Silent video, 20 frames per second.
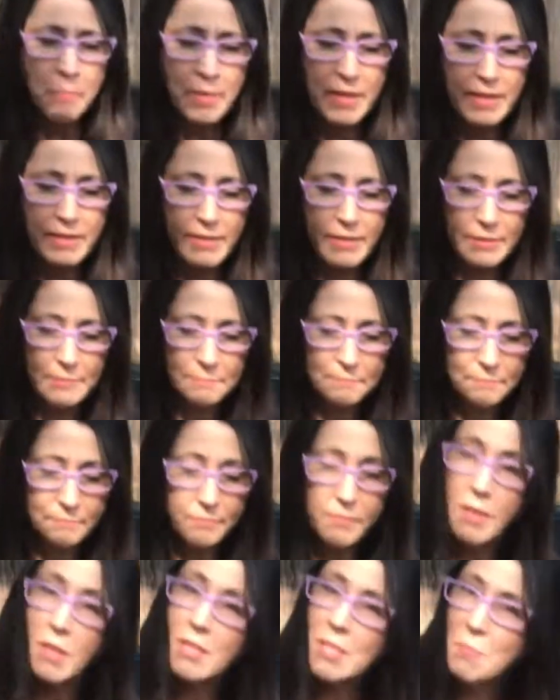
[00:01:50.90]
But
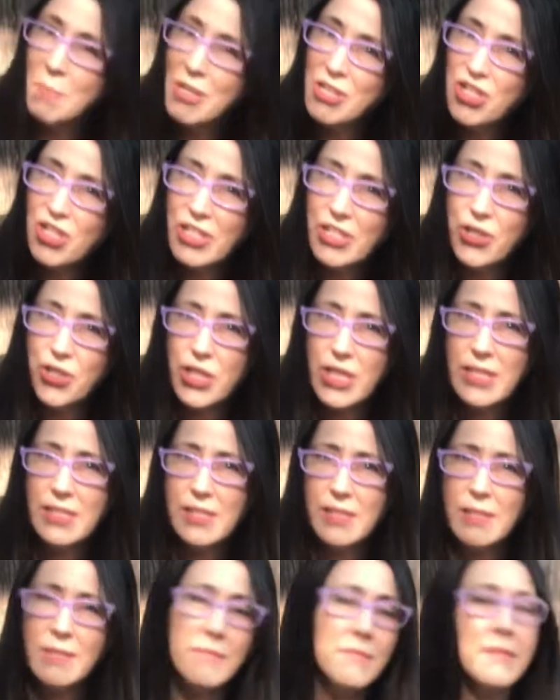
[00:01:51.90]
especially
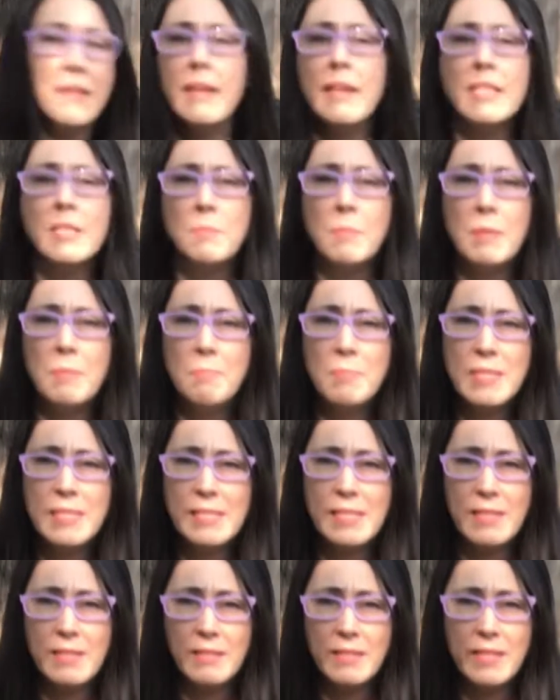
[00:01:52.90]
Jason has been
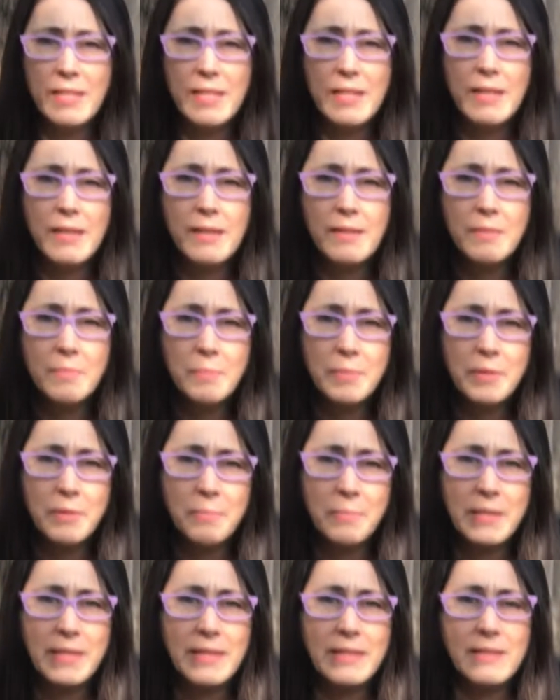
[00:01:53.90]
busy cleaning up,
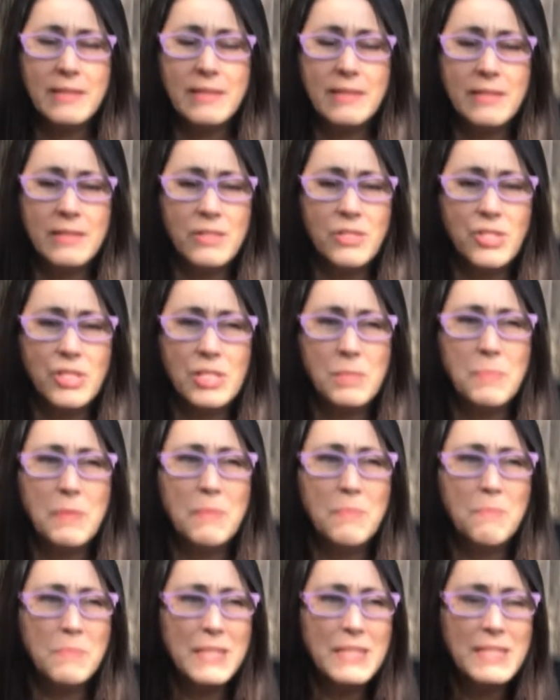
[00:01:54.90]
but it's just
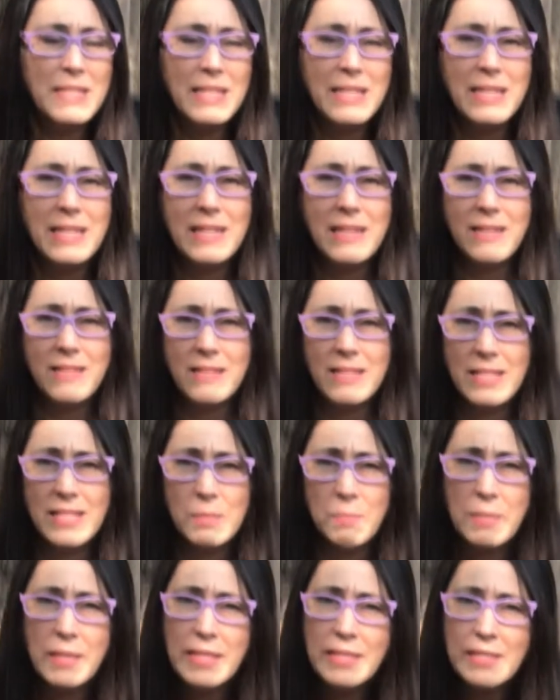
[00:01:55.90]
been busy getting
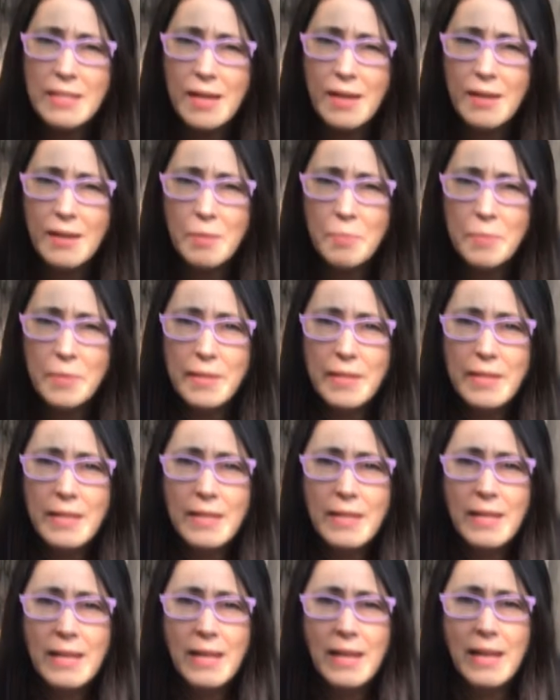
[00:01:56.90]
things picked up
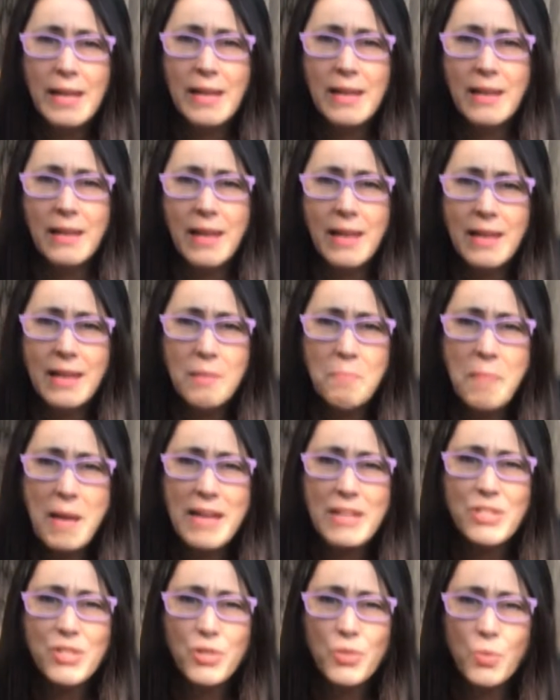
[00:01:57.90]
and getting
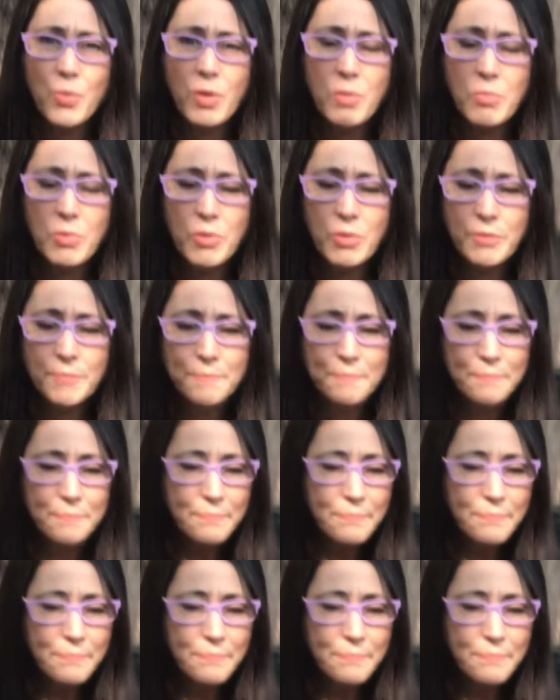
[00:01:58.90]
back to normal.